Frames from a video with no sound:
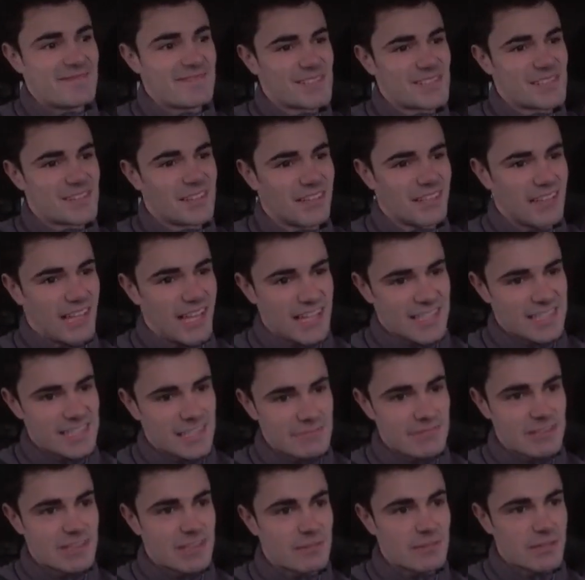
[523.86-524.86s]
So that
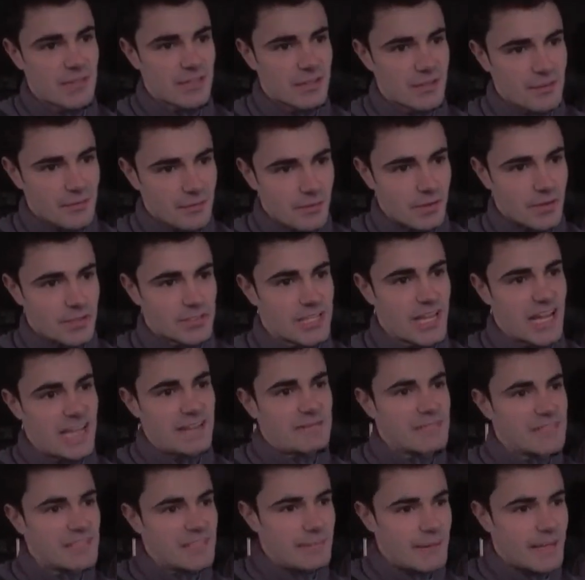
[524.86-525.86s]
seems to be what's
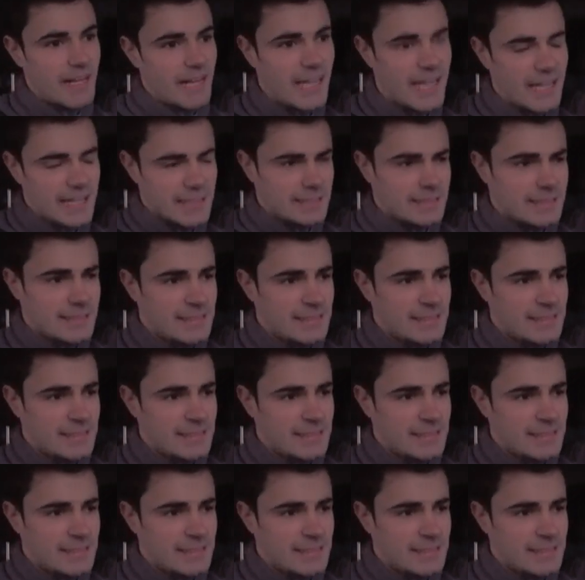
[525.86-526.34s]
happening at the minute.